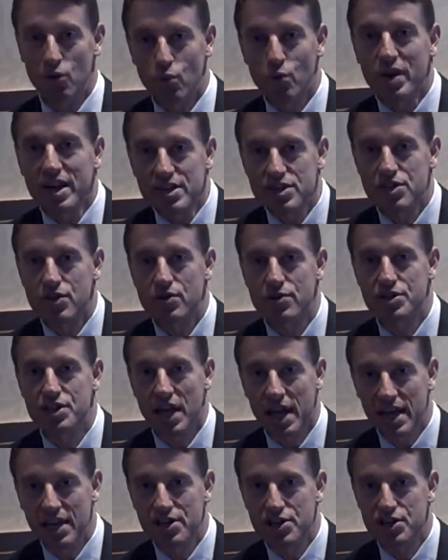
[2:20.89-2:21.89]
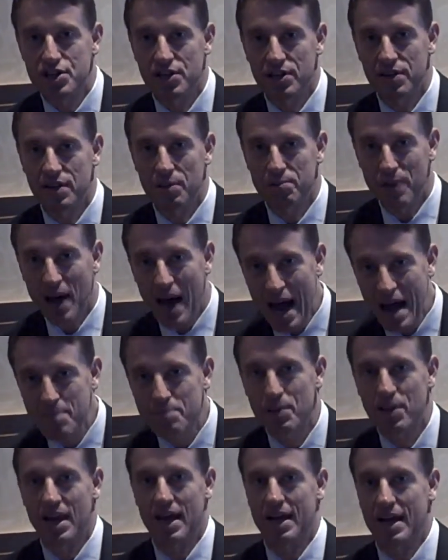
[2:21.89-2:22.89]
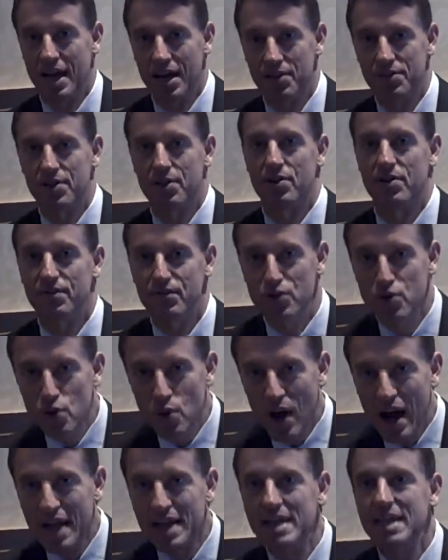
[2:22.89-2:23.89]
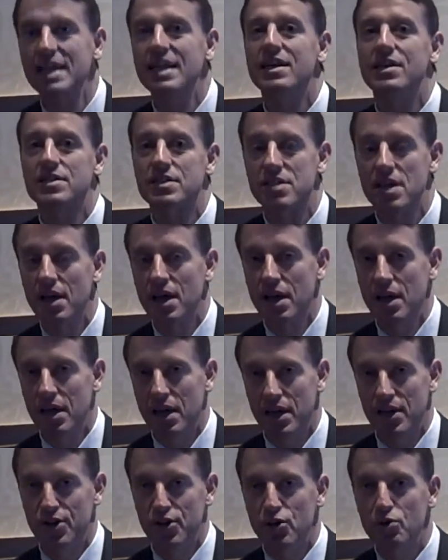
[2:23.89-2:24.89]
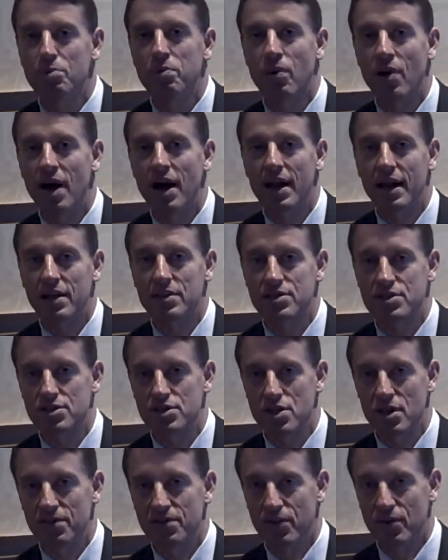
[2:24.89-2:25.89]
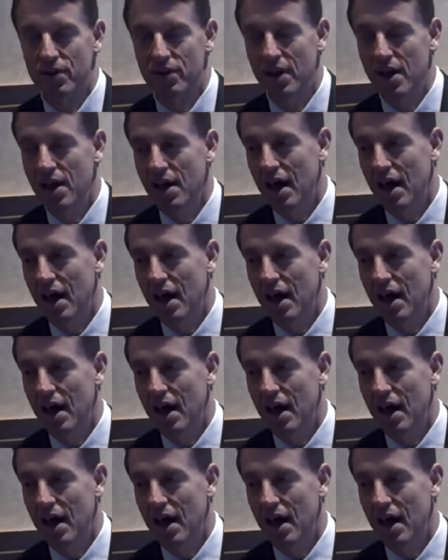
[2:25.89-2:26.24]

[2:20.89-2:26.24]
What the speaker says: research engine, the pipeline out there of new ideas and new products and so forth.